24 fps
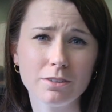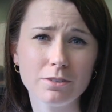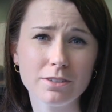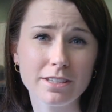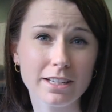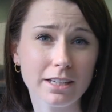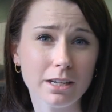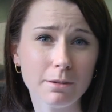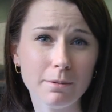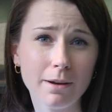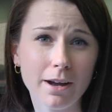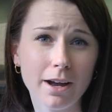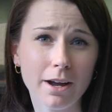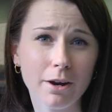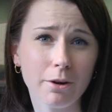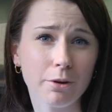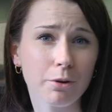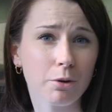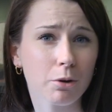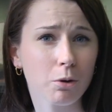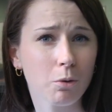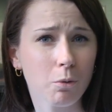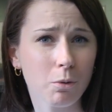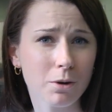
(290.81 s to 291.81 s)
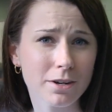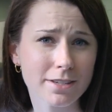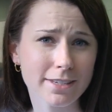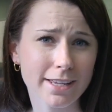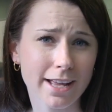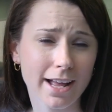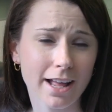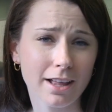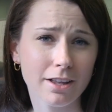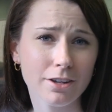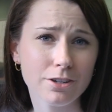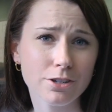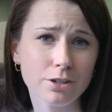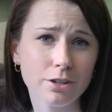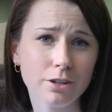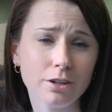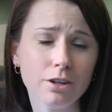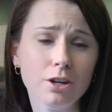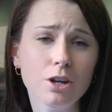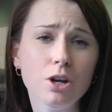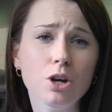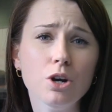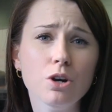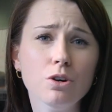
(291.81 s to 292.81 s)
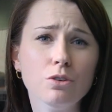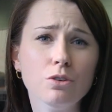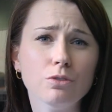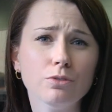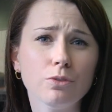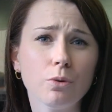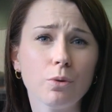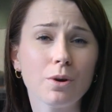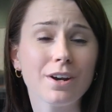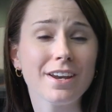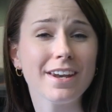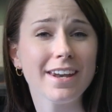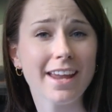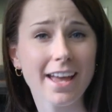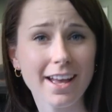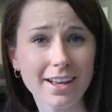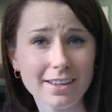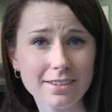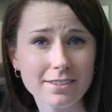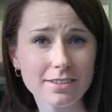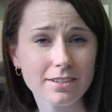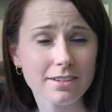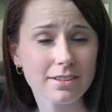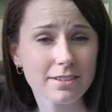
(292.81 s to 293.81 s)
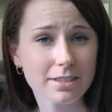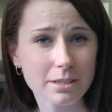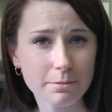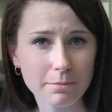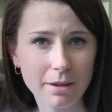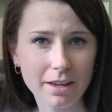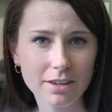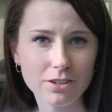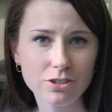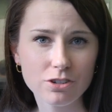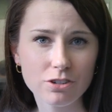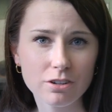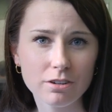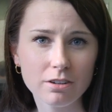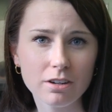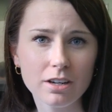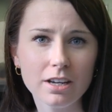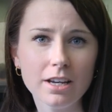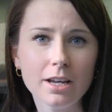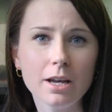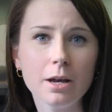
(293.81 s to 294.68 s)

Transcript: syllabi or your course calendar for next semester,